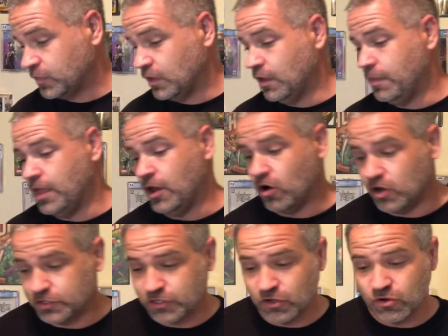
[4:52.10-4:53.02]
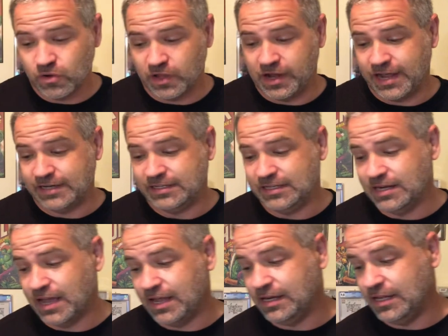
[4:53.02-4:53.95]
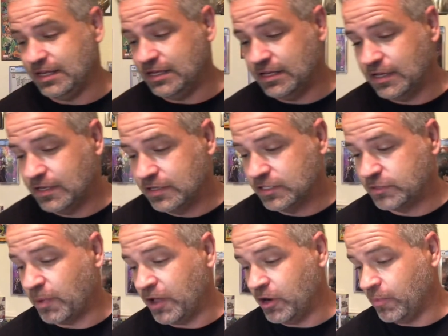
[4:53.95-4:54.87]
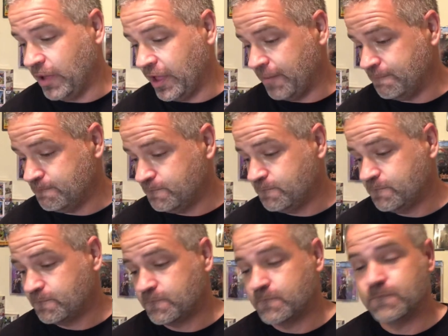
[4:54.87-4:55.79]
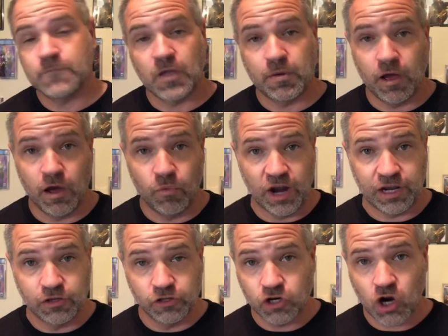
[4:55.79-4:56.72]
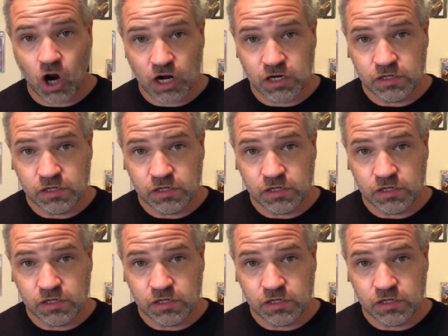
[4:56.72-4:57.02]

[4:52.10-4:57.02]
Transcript: And then also a 1990 Spider-Man regular card